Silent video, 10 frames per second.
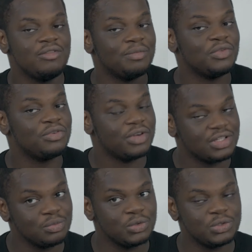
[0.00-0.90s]
from the
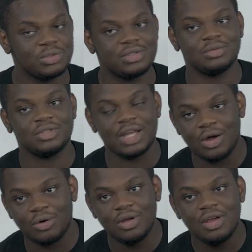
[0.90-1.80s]
first module till
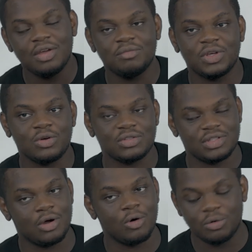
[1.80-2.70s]
now, because
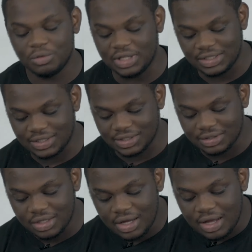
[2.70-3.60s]
they are all related.